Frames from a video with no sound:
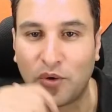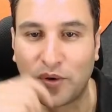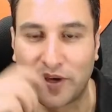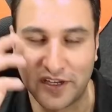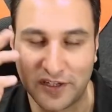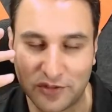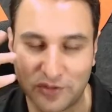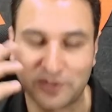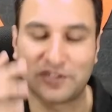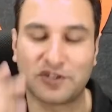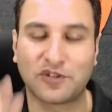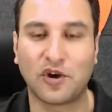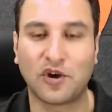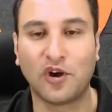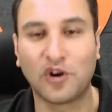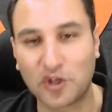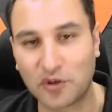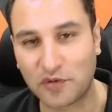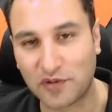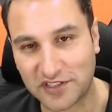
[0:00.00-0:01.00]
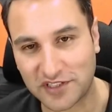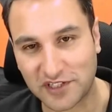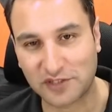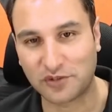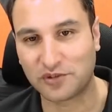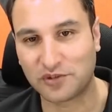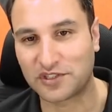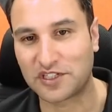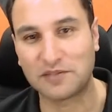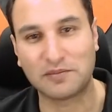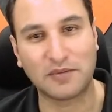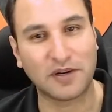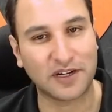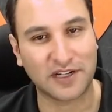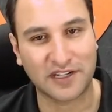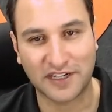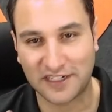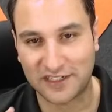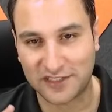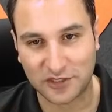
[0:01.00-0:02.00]
Okay, so it's a controversial question, but
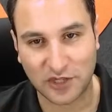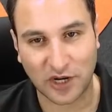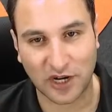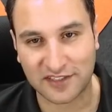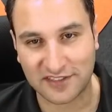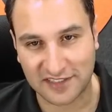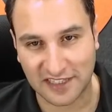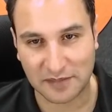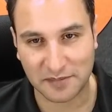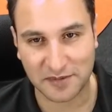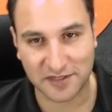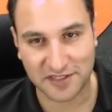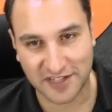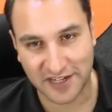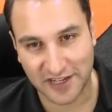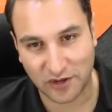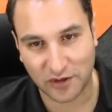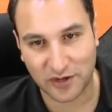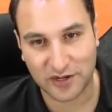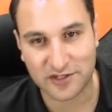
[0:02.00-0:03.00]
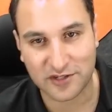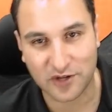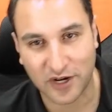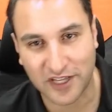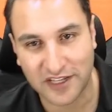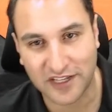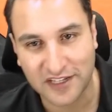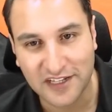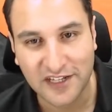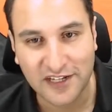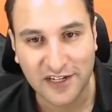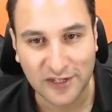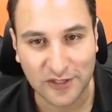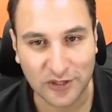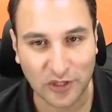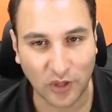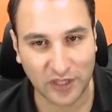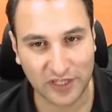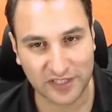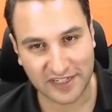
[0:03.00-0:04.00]
it's not a silly mistake, yeah, or it's not a
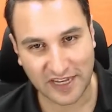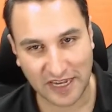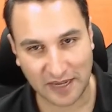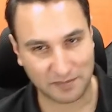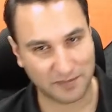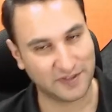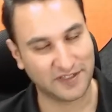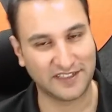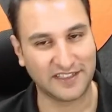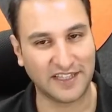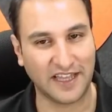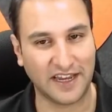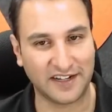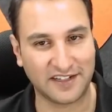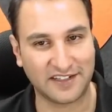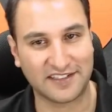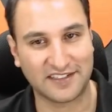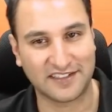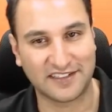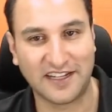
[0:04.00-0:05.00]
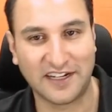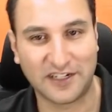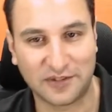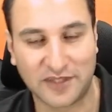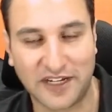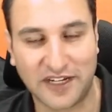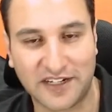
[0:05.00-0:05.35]
knowledge gap that led to